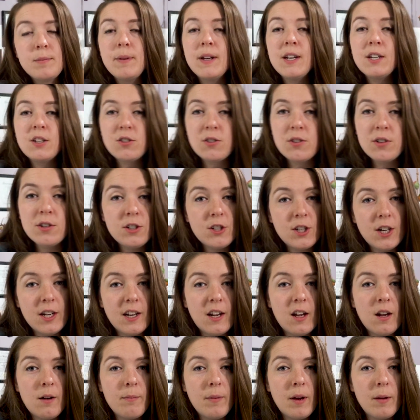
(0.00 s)
make sure to check
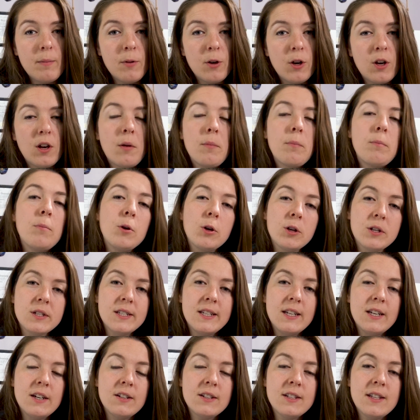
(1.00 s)
out my book, Book
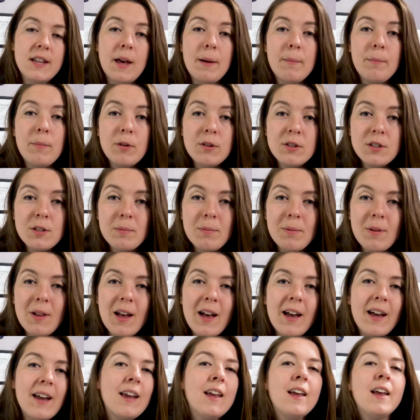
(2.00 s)
Sales That
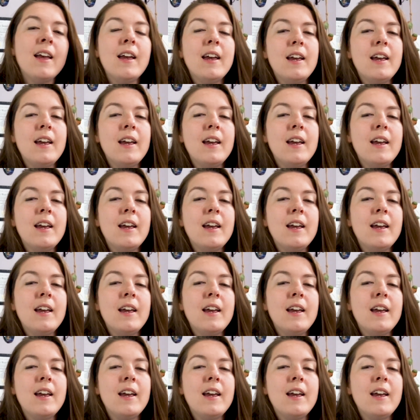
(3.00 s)
Multiply,